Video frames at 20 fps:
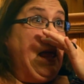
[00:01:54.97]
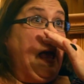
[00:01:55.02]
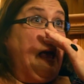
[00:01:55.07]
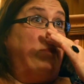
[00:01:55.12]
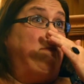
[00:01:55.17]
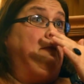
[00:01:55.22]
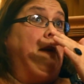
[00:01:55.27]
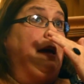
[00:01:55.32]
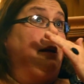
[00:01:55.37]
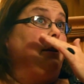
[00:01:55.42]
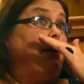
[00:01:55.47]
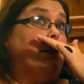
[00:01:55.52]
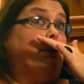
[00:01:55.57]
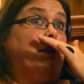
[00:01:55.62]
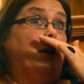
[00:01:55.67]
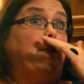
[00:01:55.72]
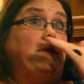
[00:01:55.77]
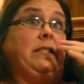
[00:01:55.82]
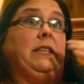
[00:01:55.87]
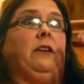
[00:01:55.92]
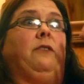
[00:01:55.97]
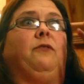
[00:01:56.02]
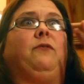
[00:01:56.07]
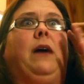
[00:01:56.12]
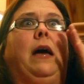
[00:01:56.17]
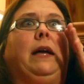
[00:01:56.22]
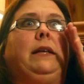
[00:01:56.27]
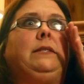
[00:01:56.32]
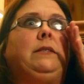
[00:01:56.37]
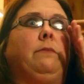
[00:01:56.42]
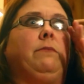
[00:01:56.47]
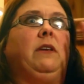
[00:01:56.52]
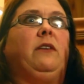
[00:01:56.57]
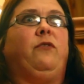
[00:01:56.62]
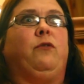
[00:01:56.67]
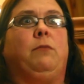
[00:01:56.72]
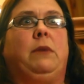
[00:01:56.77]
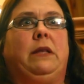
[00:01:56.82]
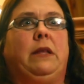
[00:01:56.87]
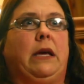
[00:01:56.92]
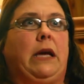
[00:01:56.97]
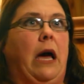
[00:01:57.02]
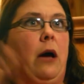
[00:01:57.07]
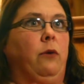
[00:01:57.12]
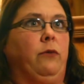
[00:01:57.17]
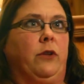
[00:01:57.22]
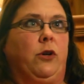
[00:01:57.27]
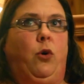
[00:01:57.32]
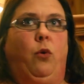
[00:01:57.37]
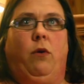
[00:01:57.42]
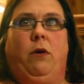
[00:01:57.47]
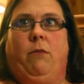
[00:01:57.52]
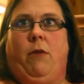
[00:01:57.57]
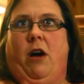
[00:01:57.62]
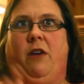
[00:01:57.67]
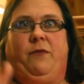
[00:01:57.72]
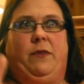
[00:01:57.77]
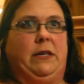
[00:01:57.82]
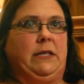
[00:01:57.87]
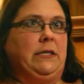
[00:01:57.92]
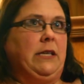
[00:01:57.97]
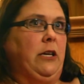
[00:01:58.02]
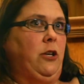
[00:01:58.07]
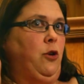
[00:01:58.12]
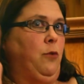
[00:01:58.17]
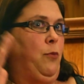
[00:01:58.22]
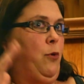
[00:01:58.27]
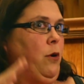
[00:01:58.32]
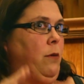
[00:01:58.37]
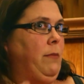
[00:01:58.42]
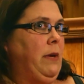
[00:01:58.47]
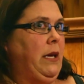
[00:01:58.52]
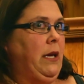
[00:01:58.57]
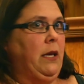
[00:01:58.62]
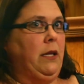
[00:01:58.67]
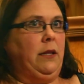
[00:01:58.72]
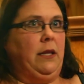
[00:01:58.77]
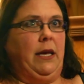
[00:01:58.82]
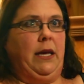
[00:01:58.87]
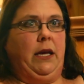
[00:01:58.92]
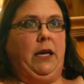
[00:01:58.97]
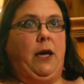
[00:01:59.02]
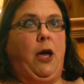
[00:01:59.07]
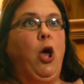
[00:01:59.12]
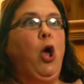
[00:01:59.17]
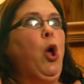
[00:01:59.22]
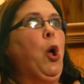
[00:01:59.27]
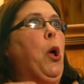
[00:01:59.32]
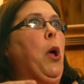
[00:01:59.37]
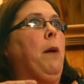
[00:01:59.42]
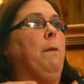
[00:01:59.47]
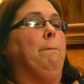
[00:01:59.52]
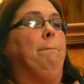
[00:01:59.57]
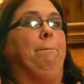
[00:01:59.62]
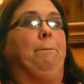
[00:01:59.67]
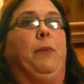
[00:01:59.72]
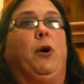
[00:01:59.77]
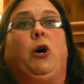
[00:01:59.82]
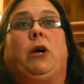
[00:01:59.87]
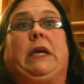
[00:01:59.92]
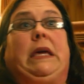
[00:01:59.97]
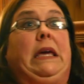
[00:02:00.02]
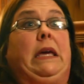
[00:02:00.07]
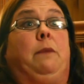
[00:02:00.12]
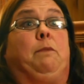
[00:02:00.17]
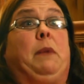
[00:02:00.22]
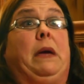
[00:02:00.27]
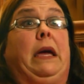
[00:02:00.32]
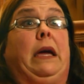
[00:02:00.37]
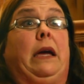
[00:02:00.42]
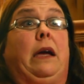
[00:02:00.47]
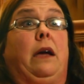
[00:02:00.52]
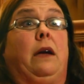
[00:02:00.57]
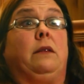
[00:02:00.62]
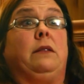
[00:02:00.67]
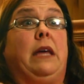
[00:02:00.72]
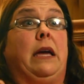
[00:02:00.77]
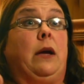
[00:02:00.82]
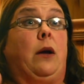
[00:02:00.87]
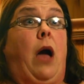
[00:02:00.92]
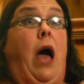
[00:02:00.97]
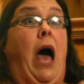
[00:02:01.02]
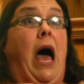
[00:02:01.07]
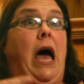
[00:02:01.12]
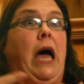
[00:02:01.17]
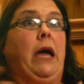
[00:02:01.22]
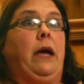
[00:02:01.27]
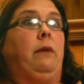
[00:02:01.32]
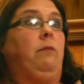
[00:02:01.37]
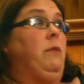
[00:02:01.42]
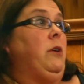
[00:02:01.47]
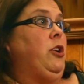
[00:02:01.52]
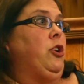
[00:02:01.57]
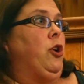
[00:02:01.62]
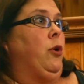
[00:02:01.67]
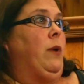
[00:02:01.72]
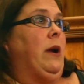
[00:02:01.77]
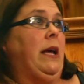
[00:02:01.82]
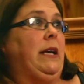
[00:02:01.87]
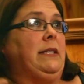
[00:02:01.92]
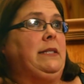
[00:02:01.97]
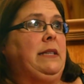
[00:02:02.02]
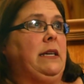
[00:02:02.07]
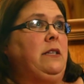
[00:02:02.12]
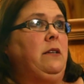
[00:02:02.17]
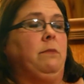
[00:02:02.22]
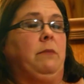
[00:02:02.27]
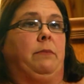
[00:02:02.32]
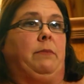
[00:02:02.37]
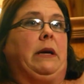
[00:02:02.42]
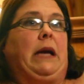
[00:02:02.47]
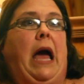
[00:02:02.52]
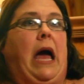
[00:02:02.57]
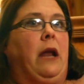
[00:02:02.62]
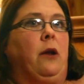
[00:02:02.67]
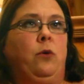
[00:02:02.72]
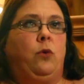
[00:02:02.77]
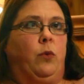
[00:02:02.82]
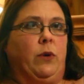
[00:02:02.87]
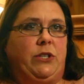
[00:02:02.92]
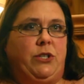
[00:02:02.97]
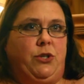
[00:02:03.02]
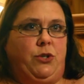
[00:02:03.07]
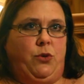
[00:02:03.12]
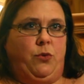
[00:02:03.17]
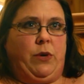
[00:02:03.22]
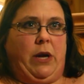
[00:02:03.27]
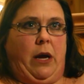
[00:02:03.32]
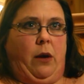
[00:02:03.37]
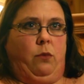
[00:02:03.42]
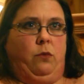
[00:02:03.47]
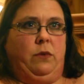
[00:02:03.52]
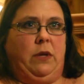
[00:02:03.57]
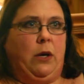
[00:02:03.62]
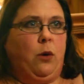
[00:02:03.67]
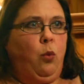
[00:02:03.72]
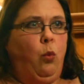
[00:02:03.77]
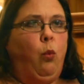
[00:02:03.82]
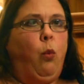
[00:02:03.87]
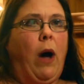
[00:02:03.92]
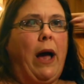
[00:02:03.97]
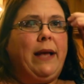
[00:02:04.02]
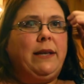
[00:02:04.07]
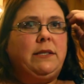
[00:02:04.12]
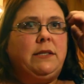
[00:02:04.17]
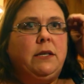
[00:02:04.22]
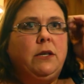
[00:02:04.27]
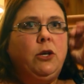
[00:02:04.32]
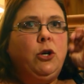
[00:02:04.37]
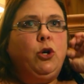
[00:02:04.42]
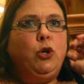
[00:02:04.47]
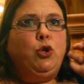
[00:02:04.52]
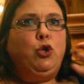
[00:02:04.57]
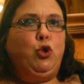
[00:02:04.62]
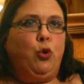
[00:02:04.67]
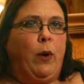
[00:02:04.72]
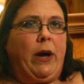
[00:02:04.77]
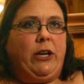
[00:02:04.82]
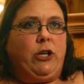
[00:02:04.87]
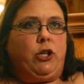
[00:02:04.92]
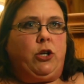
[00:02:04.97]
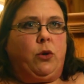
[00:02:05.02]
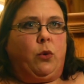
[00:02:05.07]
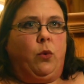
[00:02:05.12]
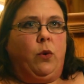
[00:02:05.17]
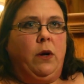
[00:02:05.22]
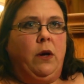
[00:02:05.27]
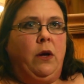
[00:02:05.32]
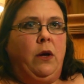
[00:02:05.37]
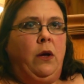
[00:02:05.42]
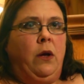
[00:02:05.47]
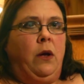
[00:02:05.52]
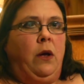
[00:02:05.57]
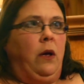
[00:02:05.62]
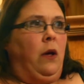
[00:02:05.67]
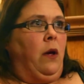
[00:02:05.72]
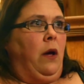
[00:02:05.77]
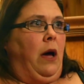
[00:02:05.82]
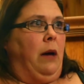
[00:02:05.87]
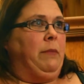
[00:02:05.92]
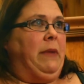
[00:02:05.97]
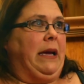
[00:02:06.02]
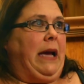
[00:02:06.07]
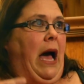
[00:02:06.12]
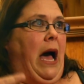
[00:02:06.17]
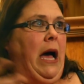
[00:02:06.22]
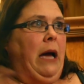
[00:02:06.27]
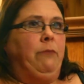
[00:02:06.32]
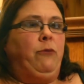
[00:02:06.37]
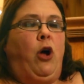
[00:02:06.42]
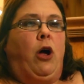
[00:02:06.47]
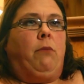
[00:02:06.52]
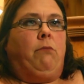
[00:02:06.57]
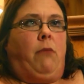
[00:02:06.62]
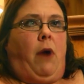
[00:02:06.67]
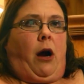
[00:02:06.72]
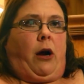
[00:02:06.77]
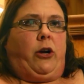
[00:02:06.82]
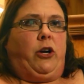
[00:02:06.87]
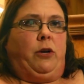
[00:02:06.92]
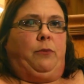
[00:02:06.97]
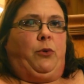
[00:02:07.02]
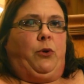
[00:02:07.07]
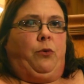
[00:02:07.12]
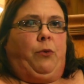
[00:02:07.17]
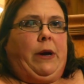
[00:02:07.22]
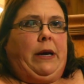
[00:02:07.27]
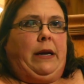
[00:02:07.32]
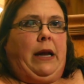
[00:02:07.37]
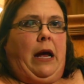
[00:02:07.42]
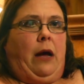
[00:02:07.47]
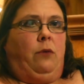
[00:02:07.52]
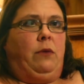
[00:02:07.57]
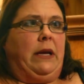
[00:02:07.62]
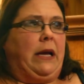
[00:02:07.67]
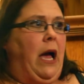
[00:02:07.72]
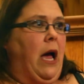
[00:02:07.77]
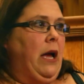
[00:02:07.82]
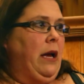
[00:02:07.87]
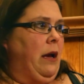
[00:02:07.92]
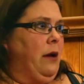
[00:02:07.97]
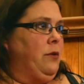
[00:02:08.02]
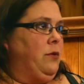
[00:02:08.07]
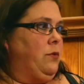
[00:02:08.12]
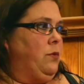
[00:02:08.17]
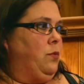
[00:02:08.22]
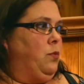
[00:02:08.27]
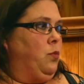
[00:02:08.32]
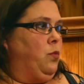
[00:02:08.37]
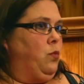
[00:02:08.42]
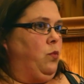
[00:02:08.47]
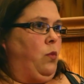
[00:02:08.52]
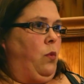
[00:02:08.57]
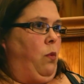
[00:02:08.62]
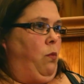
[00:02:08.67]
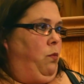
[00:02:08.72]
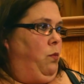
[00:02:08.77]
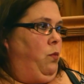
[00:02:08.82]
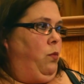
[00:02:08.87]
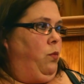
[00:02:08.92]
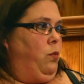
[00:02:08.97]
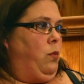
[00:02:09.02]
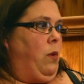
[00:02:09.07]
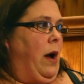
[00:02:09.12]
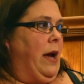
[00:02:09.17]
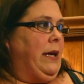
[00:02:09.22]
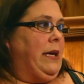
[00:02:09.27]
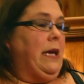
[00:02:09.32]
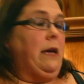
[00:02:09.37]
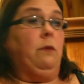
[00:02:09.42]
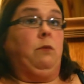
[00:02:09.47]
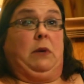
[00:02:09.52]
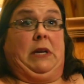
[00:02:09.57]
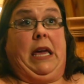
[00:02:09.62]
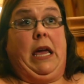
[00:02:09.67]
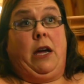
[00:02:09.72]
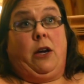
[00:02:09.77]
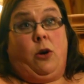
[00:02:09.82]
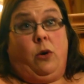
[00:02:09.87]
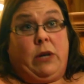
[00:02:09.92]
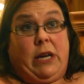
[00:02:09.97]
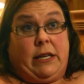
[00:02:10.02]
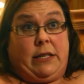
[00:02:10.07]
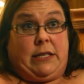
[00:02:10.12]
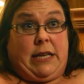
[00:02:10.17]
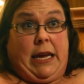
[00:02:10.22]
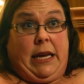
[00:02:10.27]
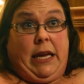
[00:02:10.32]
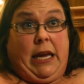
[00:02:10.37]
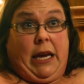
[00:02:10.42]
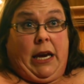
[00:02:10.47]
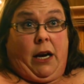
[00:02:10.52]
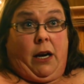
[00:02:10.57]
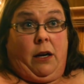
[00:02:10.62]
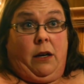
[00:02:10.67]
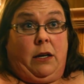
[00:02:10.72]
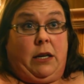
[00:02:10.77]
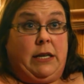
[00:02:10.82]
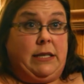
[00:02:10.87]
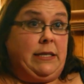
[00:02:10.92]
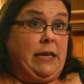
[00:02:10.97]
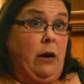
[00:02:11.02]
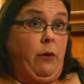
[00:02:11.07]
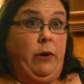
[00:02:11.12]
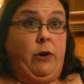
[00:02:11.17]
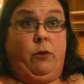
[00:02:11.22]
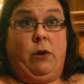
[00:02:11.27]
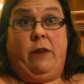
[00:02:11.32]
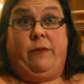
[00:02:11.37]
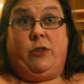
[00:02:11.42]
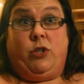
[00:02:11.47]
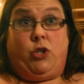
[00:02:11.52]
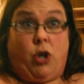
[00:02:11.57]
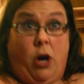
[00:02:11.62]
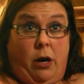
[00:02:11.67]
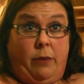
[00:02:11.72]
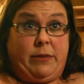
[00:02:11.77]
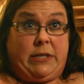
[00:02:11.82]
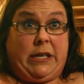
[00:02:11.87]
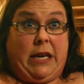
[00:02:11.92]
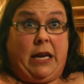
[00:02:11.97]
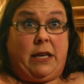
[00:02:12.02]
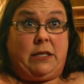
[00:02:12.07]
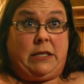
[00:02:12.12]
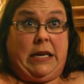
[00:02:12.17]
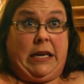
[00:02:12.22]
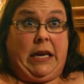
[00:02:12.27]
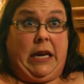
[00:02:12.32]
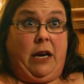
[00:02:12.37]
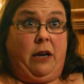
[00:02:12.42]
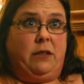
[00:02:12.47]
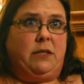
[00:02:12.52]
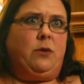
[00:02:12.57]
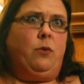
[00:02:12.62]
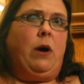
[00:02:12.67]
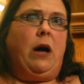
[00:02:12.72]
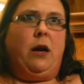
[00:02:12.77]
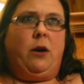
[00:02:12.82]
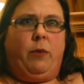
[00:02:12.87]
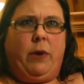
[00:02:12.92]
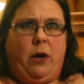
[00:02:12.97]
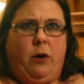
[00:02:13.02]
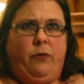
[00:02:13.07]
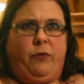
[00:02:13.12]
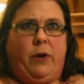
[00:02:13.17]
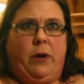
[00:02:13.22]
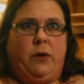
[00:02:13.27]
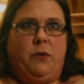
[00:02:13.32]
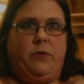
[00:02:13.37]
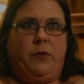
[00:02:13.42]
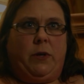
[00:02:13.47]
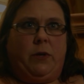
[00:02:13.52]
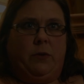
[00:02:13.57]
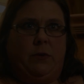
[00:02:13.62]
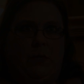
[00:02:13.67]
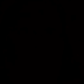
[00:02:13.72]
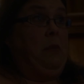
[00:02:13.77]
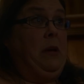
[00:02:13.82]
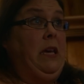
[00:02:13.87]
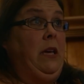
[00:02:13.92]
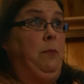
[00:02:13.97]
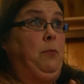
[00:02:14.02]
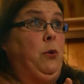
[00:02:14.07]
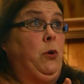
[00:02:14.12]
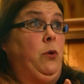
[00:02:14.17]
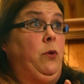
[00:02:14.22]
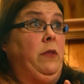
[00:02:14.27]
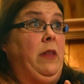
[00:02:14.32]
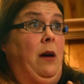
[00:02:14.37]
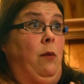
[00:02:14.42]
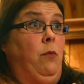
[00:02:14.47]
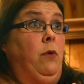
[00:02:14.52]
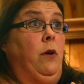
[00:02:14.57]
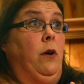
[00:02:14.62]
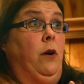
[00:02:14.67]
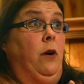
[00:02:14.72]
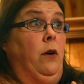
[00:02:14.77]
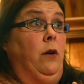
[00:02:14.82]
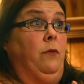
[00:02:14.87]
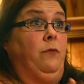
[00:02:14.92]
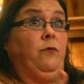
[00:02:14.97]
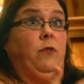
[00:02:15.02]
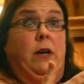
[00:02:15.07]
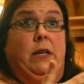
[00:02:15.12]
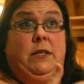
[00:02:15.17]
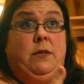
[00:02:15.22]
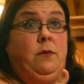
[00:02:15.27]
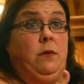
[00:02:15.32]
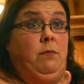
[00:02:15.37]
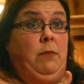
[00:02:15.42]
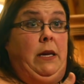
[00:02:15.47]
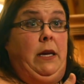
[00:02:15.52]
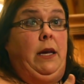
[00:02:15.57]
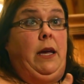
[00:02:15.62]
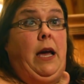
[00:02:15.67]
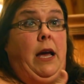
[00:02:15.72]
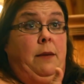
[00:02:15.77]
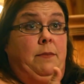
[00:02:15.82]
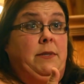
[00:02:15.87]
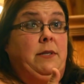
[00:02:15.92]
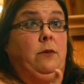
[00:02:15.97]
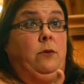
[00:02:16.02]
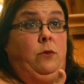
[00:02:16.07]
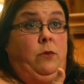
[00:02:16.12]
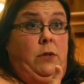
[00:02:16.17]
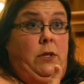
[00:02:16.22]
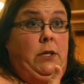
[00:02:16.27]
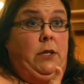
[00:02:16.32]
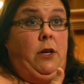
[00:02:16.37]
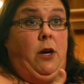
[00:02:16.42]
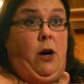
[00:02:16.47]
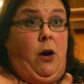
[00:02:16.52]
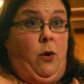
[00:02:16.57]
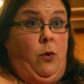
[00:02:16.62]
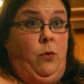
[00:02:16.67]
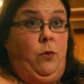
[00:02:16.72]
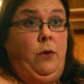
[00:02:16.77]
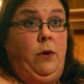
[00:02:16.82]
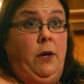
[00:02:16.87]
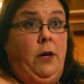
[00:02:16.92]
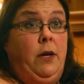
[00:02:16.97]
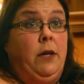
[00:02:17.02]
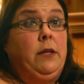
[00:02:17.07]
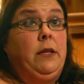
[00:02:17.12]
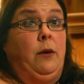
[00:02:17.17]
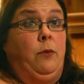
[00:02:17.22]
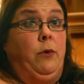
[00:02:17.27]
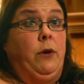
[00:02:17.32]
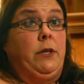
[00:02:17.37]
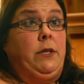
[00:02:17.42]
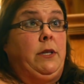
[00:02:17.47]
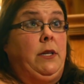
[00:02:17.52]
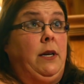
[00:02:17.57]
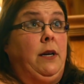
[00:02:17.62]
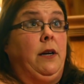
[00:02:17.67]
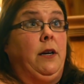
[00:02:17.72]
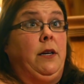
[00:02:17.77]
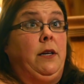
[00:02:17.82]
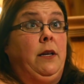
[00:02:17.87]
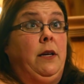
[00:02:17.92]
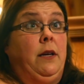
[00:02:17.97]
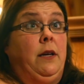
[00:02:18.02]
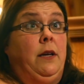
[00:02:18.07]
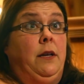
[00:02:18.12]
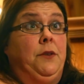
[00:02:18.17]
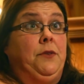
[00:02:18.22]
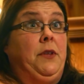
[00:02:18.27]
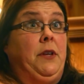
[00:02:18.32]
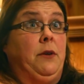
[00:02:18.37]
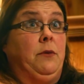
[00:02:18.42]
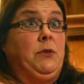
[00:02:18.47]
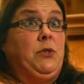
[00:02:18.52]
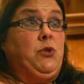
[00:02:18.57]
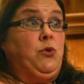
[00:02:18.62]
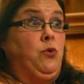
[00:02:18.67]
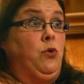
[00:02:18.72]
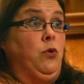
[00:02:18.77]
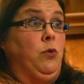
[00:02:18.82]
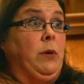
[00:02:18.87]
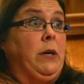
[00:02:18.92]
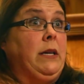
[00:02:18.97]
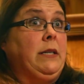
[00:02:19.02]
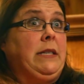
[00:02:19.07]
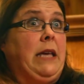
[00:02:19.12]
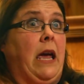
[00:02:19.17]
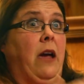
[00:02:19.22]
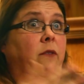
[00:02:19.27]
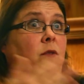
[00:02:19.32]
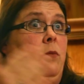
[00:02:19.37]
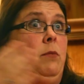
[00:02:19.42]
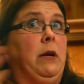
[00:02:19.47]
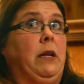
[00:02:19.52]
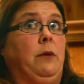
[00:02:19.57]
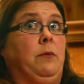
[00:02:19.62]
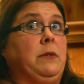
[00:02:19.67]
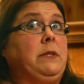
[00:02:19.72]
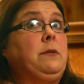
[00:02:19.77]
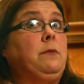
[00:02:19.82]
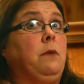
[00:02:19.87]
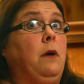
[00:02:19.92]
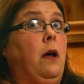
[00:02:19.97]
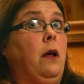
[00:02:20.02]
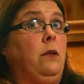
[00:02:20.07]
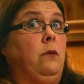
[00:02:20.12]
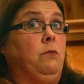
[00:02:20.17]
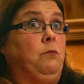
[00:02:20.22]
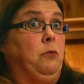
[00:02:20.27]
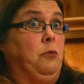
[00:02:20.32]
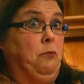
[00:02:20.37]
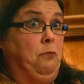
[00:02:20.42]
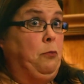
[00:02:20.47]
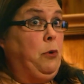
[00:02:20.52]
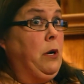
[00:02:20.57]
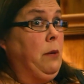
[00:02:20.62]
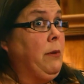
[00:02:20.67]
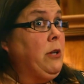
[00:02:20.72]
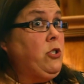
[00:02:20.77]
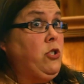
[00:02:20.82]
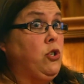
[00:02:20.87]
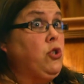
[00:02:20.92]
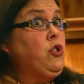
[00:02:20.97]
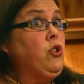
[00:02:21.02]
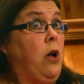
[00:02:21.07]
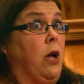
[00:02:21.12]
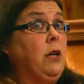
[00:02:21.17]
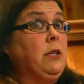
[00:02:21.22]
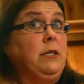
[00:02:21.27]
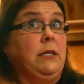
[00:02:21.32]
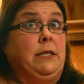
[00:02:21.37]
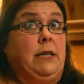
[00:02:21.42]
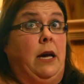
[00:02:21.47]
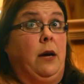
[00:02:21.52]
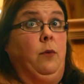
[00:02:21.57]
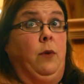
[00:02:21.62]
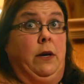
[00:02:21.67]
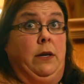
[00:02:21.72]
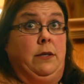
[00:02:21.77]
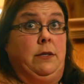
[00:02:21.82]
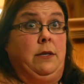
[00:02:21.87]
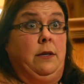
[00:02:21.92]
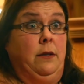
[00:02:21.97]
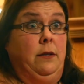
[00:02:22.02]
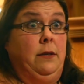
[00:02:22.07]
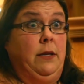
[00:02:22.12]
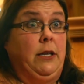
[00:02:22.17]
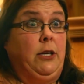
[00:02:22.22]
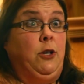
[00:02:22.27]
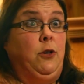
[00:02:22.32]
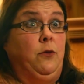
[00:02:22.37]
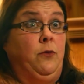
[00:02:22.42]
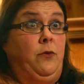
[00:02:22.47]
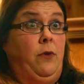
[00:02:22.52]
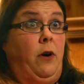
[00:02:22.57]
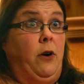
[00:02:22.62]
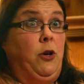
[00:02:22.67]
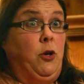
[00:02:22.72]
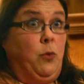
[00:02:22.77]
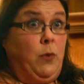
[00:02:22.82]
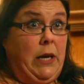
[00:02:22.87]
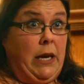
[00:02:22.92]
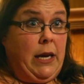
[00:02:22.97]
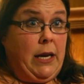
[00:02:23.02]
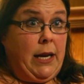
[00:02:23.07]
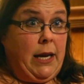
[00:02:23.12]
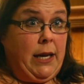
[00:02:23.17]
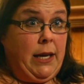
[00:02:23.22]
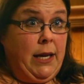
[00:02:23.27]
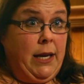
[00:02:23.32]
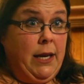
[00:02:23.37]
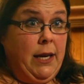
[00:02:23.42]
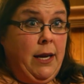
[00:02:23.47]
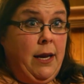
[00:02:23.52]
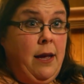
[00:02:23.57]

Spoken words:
I begged him. I was like, find something for me, like out in the Gorham office. Can you put me in like bookkeeping? Like when I said to him, I'm like, I know what to do now. Like, what do I do? I'm like, I'm not marketable right now. Like I can't go get daycare because now I don't have a job to get daycare. So how do I go for interviews? People that were friends with me absolutely know, that worked there, that it was true, because everybody was pretty much as shocked as I was. Like, are you kidding?